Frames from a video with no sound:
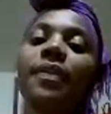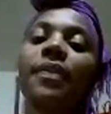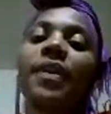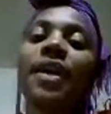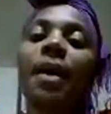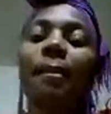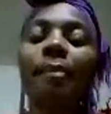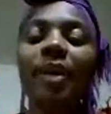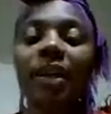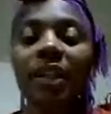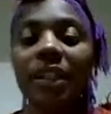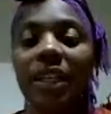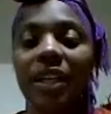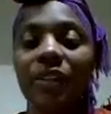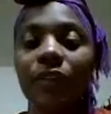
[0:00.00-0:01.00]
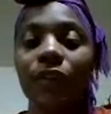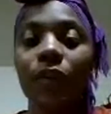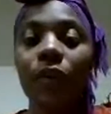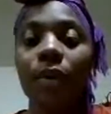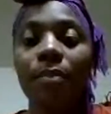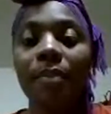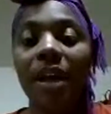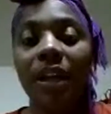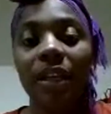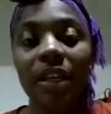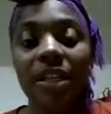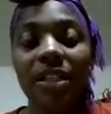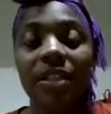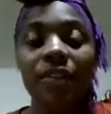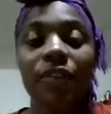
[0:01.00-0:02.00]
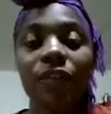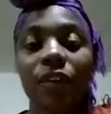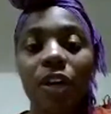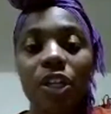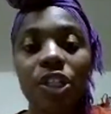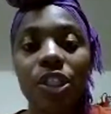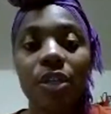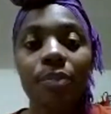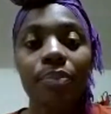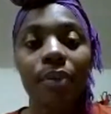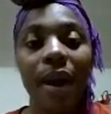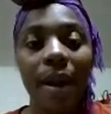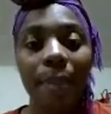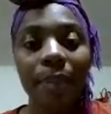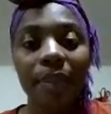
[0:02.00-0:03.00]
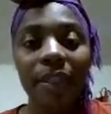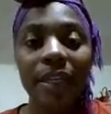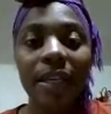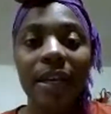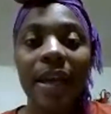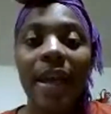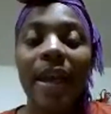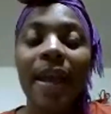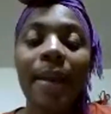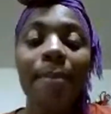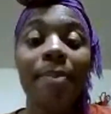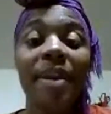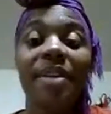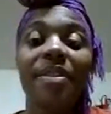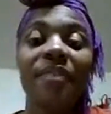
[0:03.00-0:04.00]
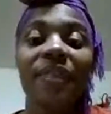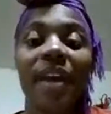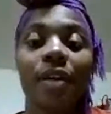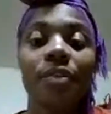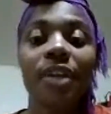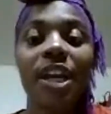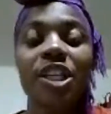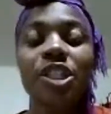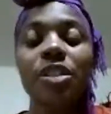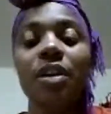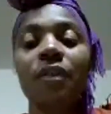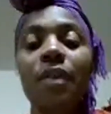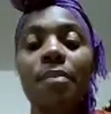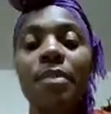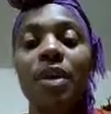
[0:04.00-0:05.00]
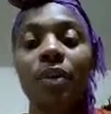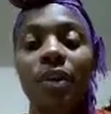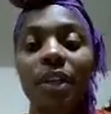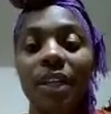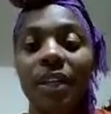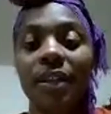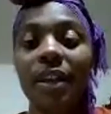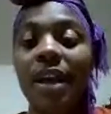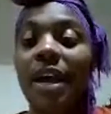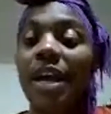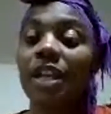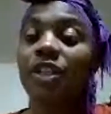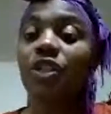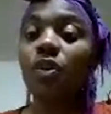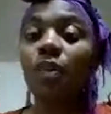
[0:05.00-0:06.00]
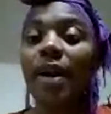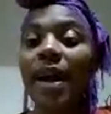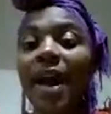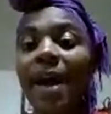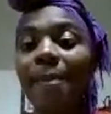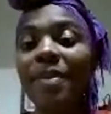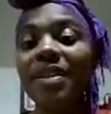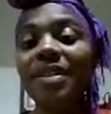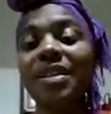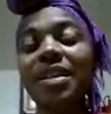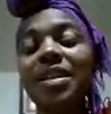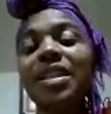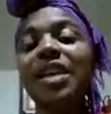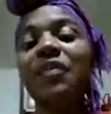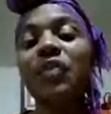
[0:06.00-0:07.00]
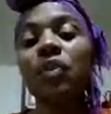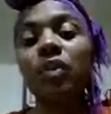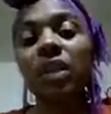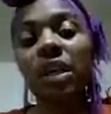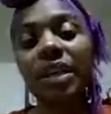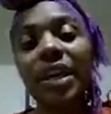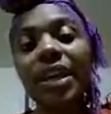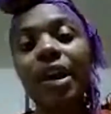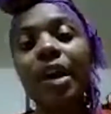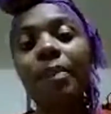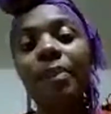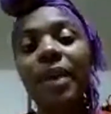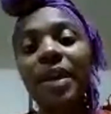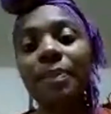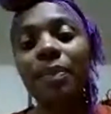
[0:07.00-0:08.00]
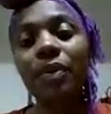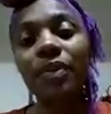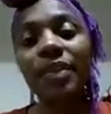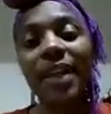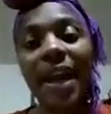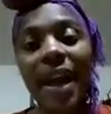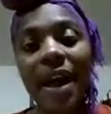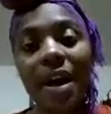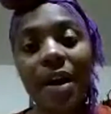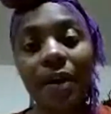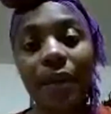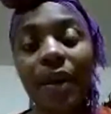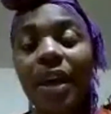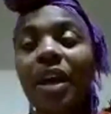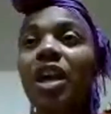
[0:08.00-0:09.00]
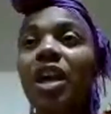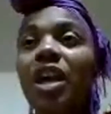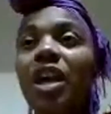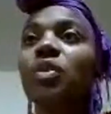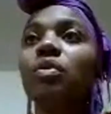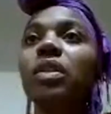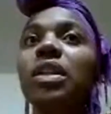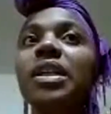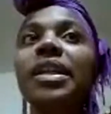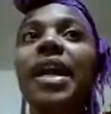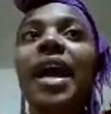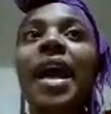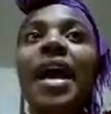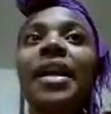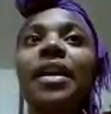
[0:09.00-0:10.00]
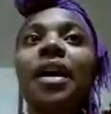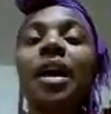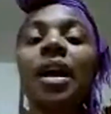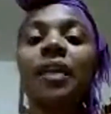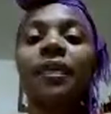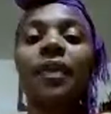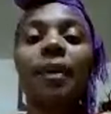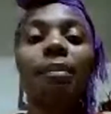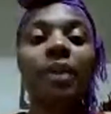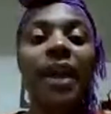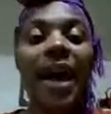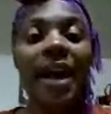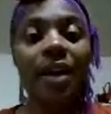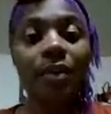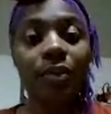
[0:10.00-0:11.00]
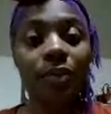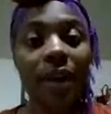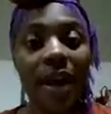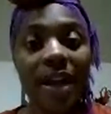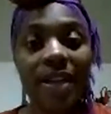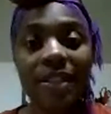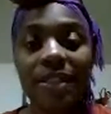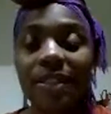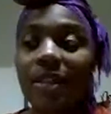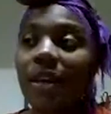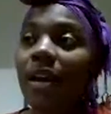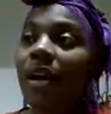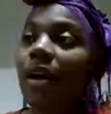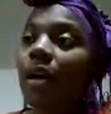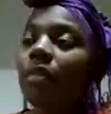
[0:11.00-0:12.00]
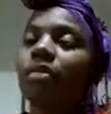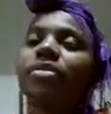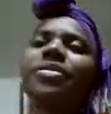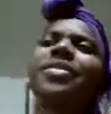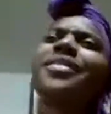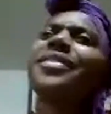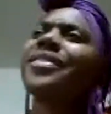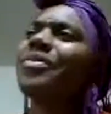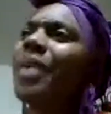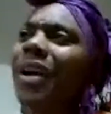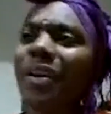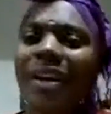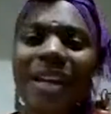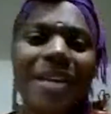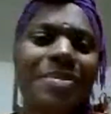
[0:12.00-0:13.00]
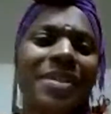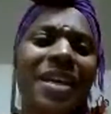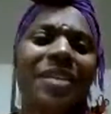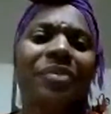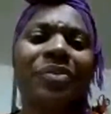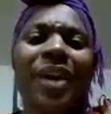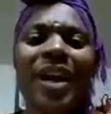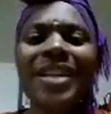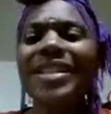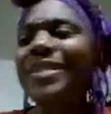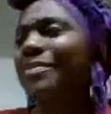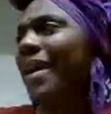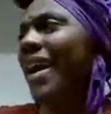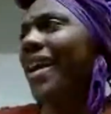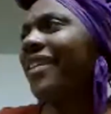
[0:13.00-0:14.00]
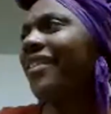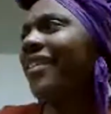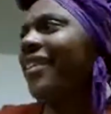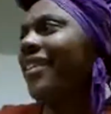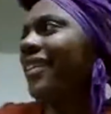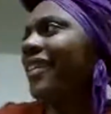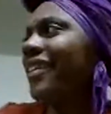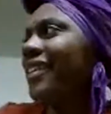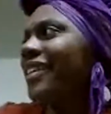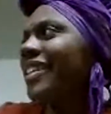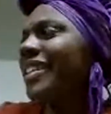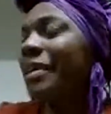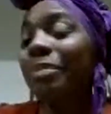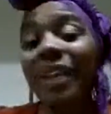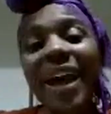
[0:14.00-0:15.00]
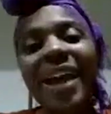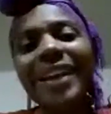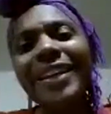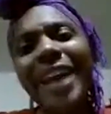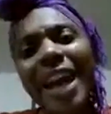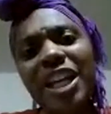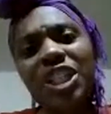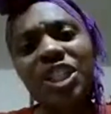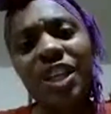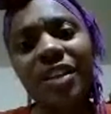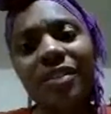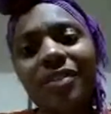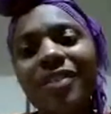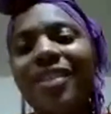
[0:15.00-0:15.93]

the ability for melanin to function properly and be the foundation of immunity. And so what happens is, if you look at our people now, if you look at the Black race, why do I keep saying race, man? The Black nation.